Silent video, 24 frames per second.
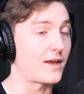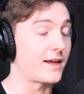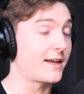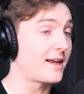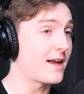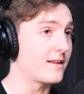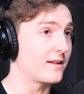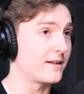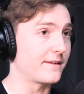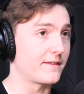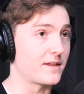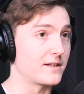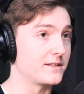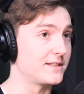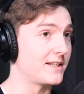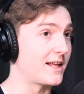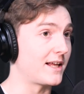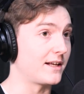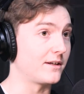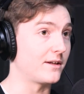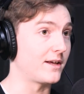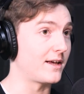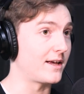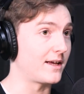I get like there's
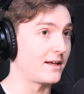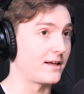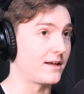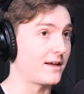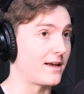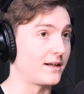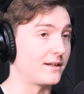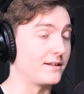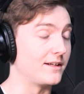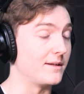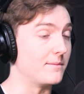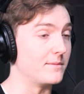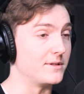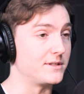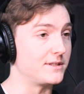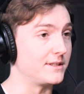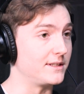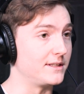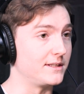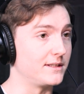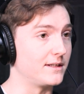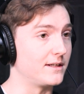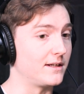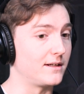an
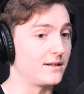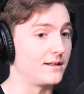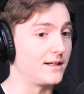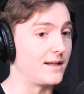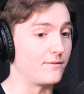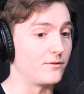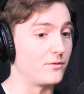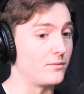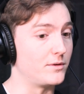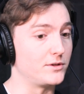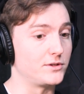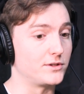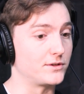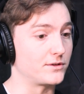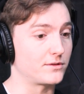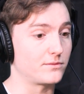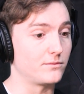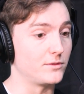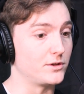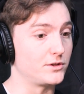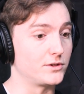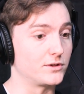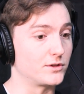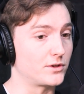anonymity level,
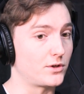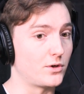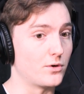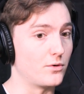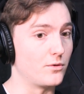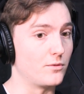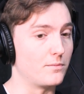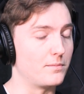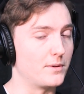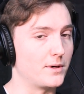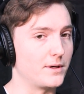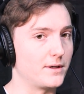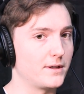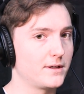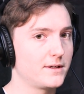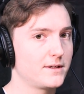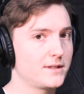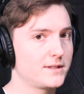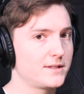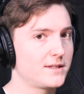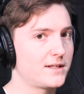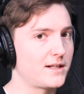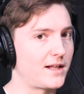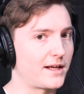which is cool, but
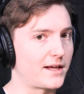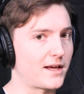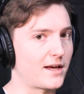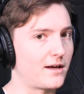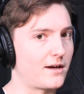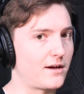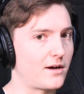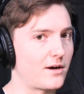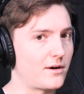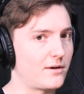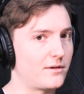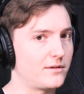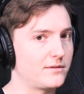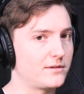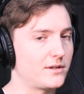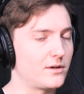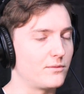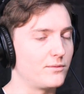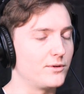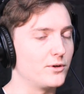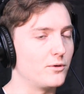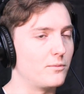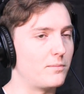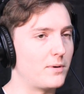like
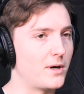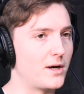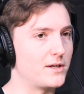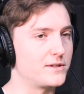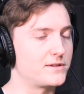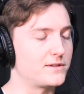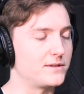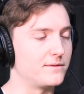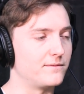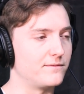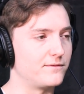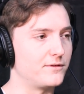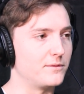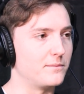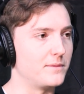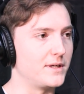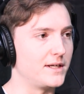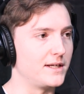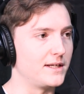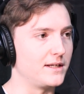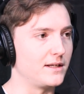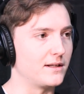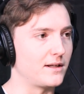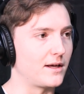a real person for
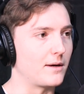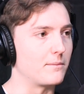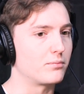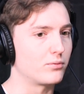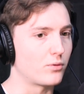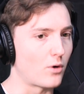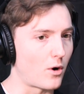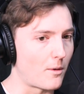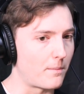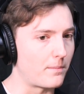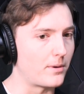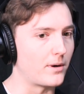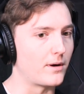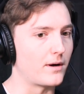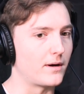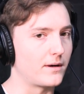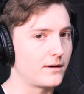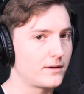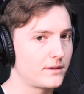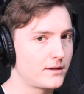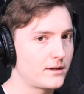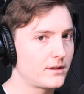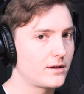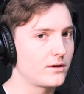me, like proper
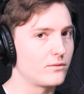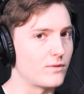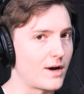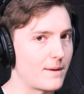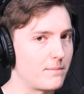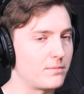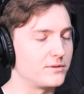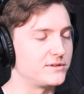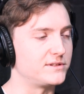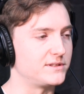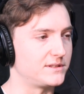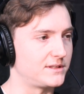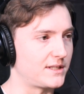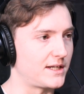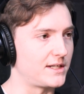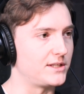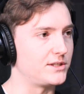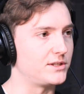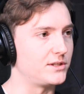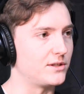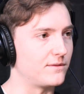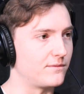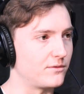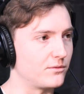
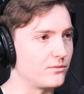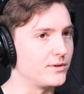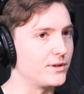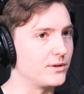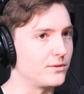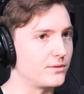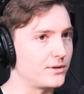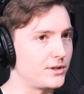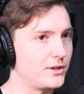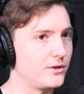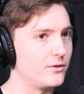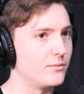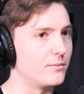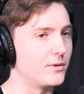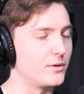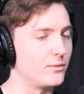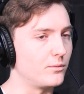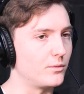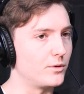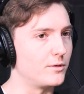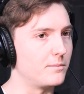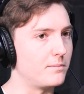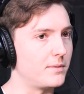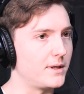representation of a real
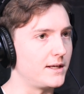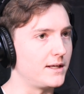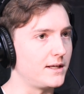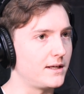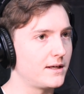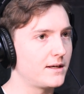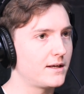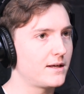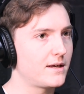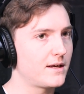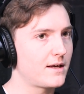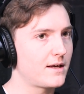human would be